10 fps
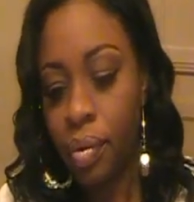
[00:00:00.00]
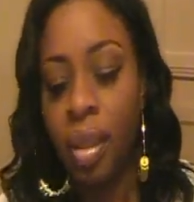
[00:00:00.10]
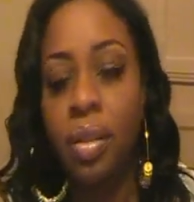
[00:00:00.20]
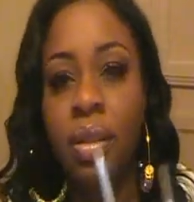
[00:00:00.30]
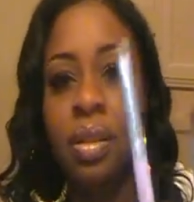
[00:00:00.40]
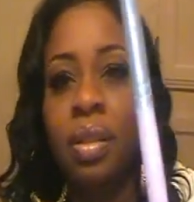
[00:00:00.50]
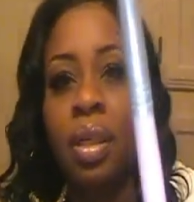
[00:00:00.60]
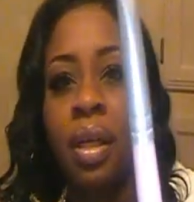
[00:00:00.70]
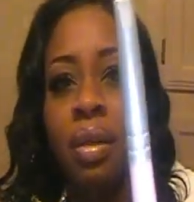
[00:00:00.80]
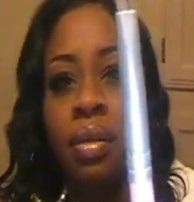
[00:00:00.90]
And this is
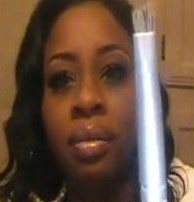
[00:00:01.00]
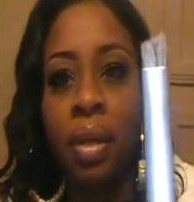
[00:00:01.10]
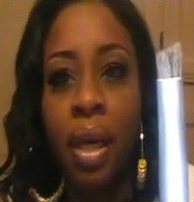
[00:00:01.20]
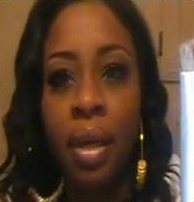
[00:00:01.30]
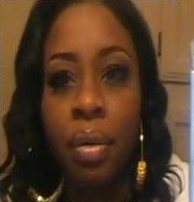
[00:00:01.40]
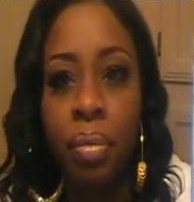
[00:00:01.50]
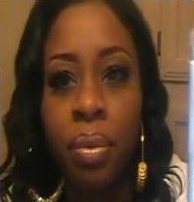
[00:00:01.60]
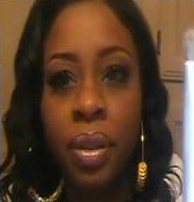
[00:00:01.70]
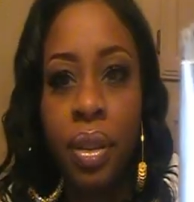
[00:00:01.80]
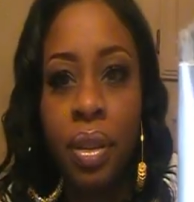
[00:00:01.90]
like a little liner
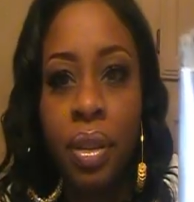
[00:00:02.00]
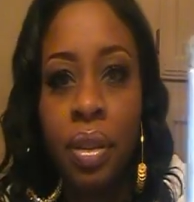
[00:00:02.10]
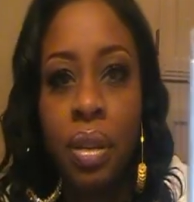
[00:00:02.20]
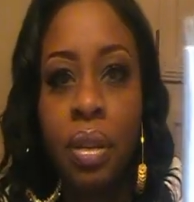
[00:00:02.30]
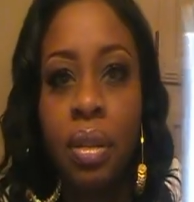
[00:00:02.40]
brush.